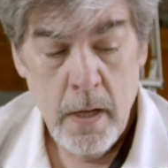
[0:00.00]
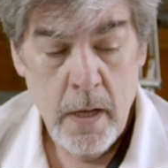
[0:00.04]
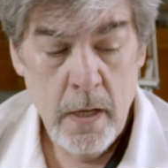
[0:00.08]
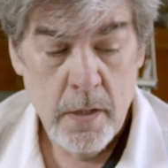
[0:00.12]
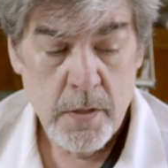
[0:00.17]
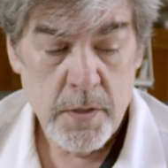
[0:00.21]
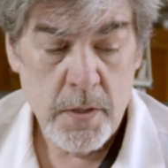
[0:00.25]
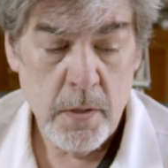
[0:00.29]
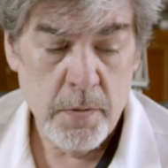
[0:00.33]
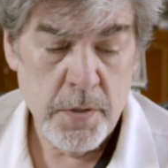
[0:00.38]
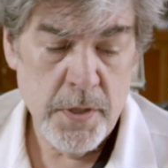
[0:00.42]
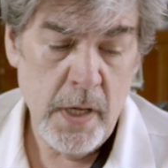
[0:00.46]

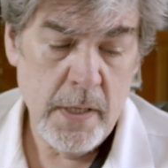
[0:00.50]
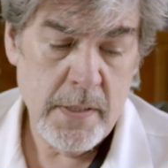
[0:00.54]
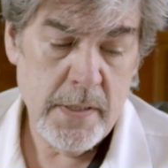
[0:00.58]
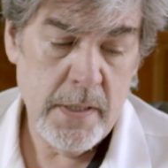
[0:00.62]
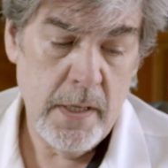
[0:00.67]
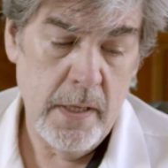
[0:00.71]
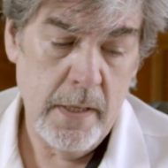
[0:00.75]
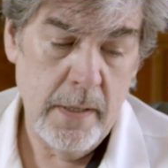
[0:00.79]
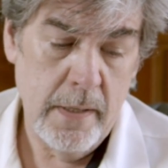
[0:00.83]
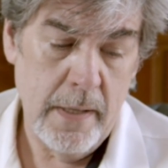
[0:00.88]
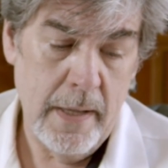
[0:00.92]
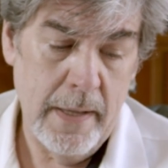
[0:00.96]
So
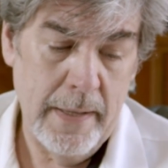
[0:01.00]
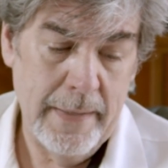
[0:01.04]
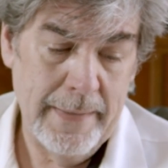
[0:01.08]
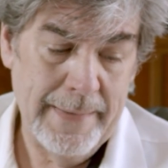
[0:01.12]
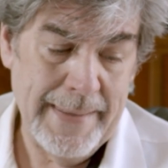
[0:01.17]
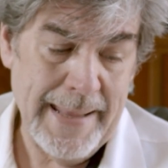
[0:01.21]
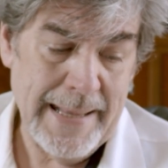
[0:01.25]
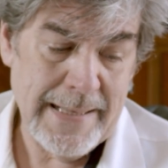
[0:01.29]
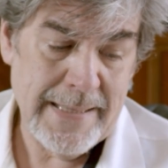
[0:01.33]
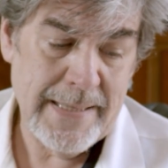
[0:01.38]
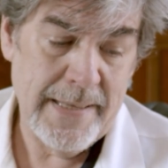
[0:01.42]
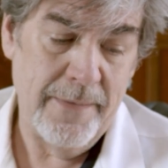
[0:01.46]
Judson,
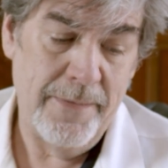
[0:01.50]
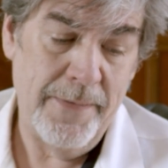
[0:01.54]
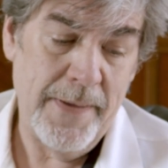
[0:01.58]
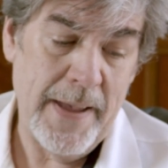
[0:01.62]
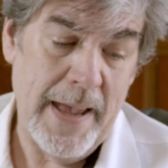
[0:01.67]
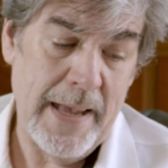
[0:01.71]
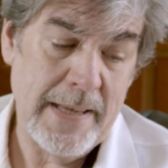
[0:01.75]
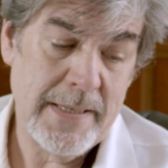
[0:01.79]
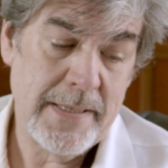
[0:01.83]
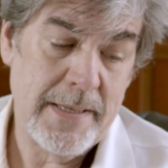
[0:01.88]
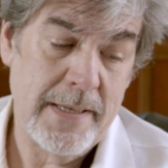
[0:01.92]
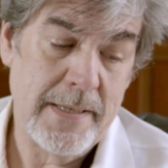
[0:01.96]
that's the
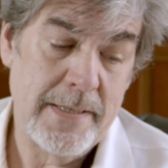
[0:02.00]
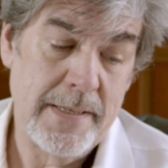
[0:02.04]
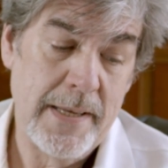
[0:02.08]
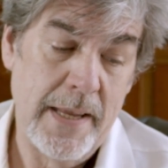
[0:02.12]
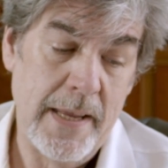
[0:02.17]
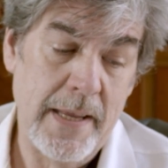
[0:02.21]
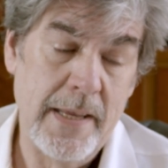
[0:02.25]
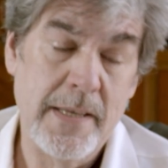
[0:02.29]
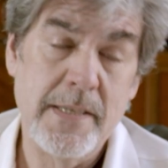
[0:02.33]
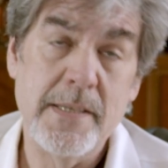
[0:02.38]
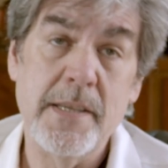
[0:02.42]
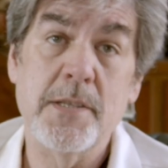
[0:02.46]
fastest,
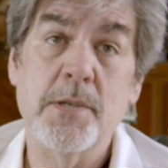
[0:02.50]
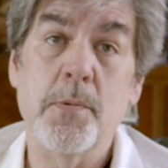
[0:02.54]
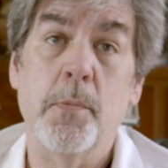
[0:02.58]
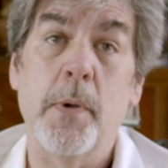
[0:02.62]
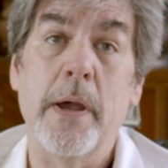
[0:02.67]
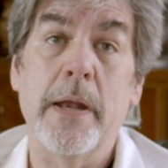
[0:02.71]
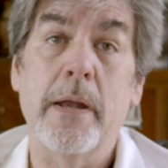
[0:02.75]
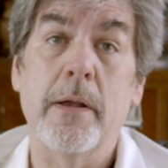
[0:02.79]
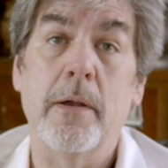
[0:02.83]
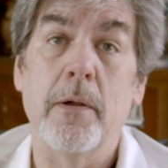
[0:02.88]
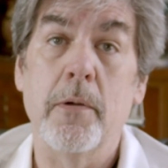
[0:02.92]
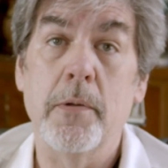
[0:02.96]
easiest
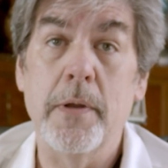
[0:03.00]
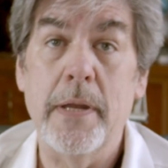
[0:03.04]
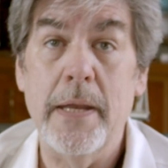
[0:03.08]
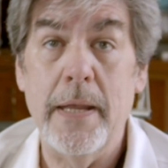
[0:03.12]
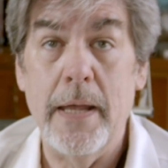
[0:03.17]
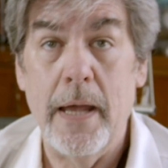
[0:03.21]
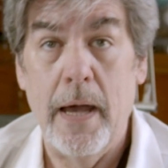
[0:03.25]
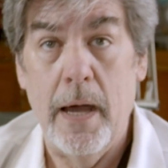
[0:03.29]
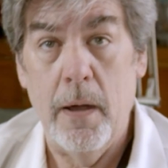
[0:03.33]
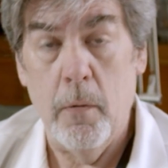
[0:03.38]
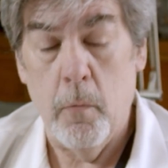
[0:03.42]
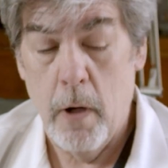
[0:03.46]
way to go
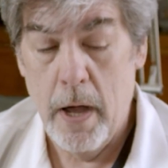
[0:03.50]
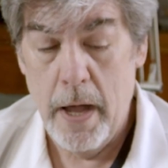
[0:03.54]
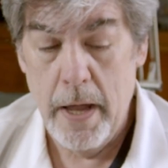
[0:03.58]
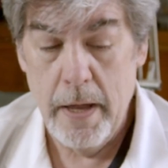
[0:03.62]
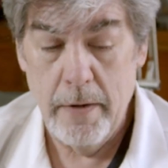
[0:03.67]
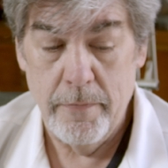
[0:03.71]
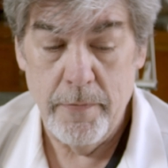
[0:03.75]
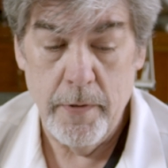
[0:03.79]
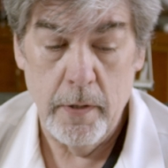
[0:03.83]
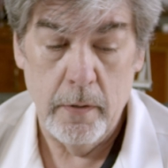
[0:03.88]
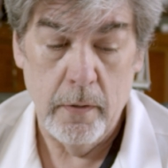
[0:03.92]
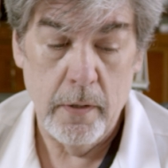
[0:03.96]
DIY
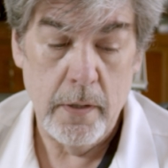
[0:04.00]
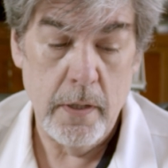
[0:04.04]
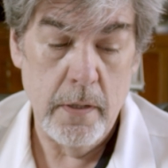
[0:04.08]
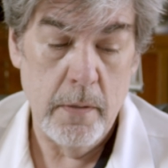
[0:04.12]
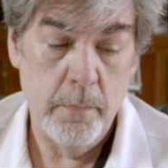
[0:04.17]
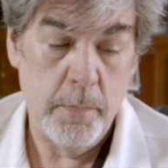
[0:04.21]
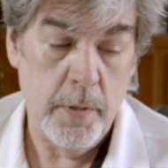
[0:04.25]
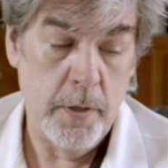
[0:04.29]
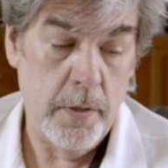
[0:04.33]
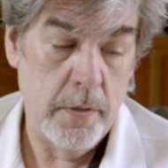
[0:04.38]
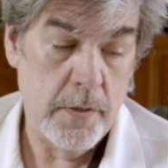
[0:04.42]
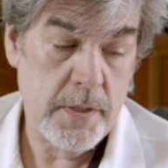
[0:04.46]
if you're looking
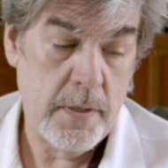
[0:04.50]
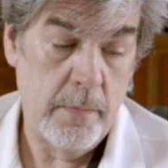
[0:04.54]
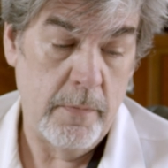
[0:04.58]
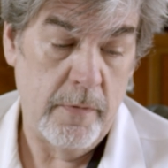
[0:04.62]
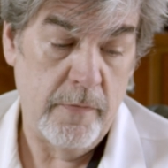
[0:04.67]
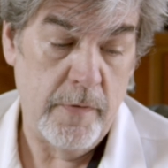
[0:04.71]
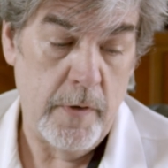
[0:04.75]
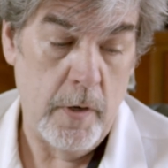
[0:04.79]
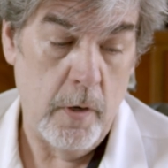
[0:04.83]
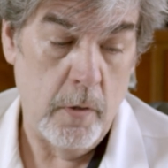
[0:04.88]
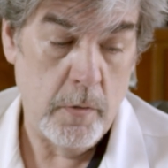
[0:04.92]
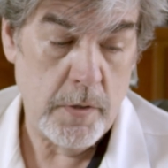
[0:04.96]
to produce some
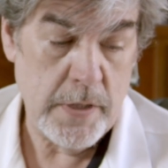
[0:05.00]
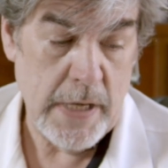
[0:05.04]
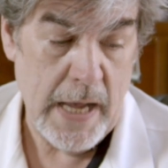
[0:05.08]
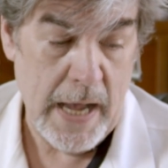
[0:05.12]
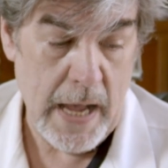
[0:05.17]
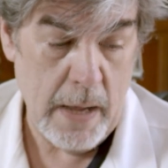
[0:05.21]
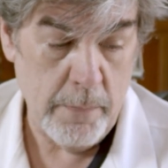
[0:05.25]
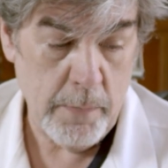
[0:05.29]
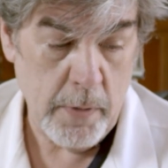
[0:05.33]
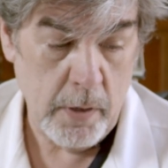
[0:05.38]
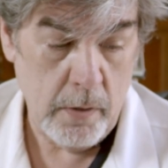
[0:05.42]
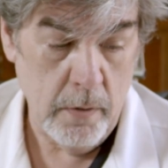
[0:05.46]
of your own
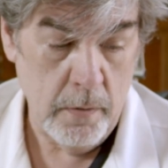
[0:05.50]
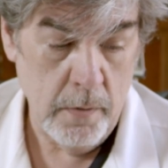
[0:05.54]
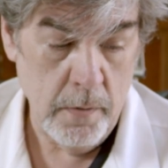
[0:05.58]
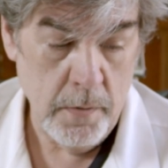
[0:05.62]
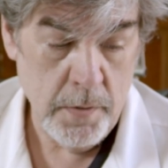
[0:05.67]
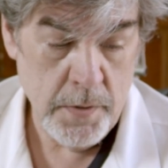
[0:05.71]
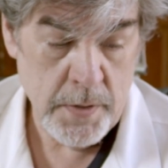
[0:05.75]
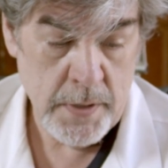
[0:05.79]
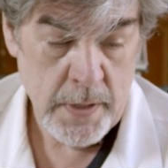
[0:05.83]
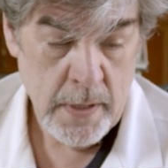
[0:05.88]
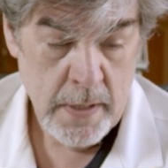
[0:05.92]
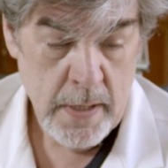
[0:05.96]

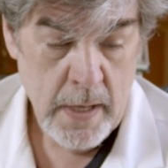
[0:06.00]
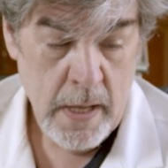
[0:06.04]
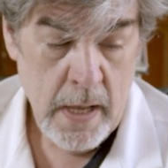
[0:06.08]
topicals.